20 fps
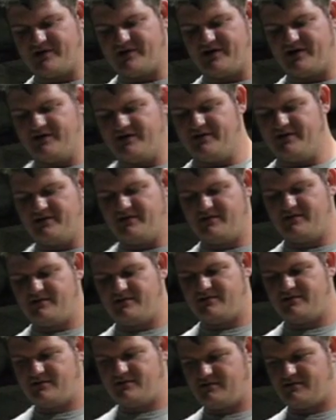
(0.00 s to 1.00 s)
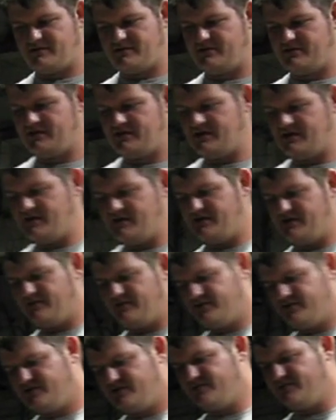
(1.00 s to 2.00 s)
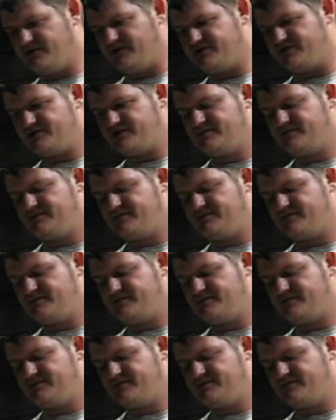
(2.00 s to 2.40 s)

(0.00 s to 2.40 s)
carry it. You don't need much.